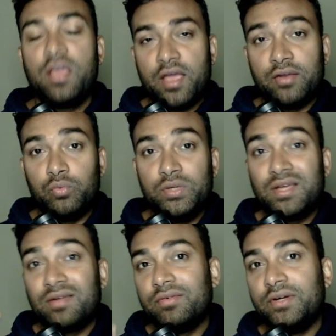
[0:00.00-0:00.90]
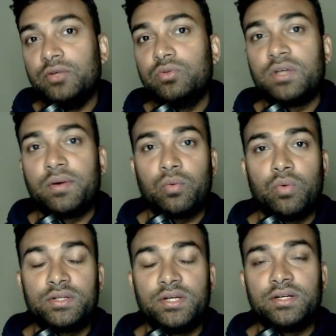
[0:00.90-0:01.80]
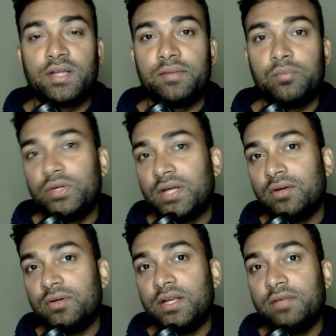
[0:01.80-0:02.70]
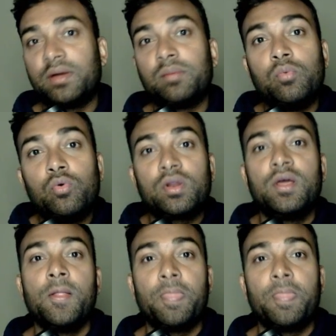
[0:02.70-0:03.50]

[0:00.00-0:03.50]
and we can reduce our working time, we can deliver more